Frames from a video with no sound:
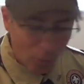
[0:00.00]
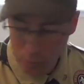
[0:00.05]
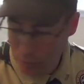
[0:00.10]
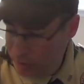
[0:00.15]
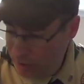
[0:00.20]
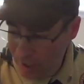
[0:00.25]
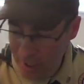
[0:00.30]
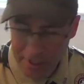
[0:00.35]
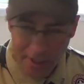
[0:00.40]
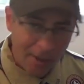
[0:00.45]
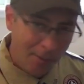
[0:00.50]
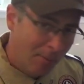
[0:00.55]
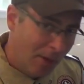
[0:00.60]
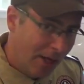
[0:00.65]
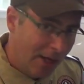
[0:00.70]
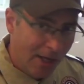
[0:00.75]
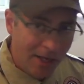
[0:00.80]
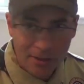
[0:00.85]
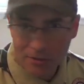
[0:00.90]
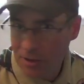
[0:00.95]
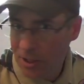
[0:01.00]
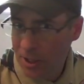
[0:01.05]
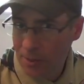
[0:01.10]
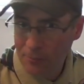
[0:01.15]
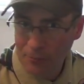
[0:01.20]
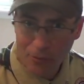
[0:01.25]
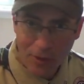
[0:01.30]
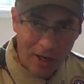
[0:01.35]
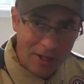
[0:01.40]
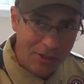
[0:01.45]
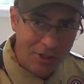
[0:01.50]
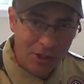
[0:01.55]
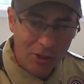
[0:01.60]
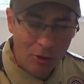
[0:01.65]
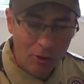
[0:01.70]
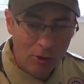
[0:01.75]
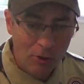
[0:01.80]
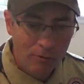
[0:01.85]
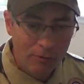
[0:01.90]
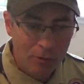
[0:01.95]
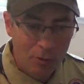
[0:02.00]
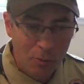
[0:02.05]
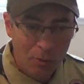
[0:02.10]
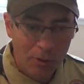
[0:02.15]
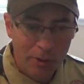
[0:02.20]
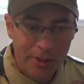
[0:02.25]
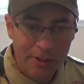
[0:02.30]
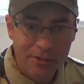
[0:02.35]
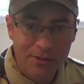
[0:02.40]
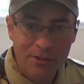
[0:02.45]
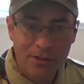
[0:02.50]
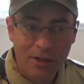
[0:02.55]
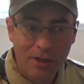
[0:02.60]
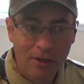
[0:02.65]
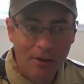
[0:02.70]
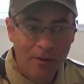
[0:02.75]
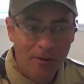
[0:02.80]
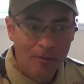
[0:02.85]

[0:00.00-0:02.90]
rely on my headlamp flashing all over the place.